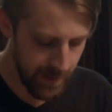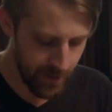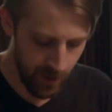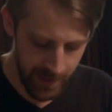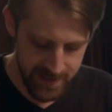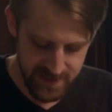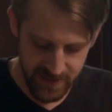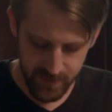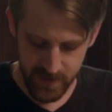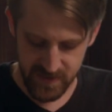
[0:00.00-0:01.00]
And all I
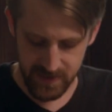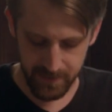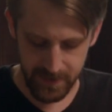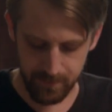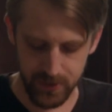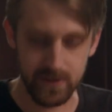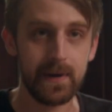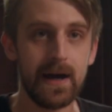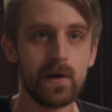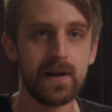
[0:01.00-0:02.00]
did was simply put the
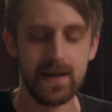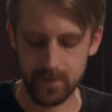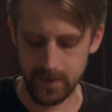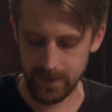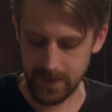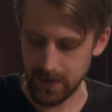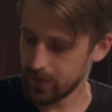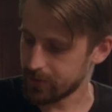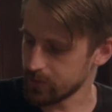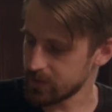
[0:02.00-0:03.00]
power cable
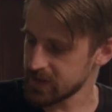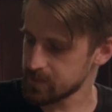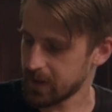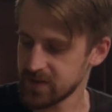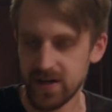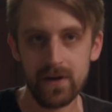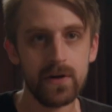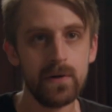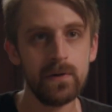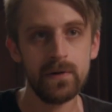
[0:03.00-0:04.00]
through this punch out
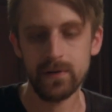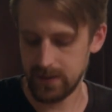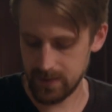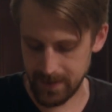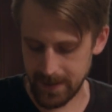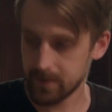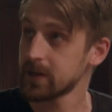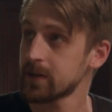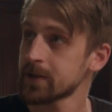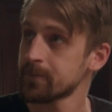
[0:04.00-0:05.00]
hole in the bottom
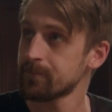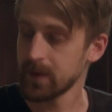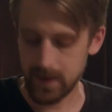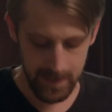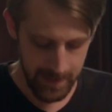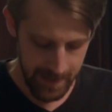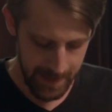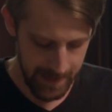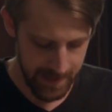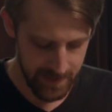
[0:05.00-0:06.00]
here
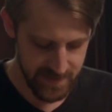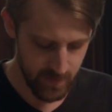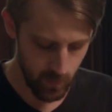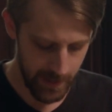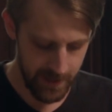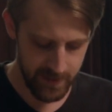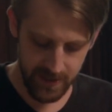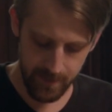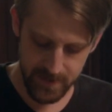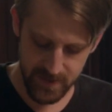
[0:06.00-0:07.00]
and wired it
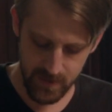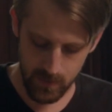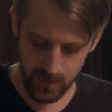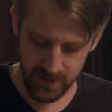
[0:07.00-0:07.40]
up to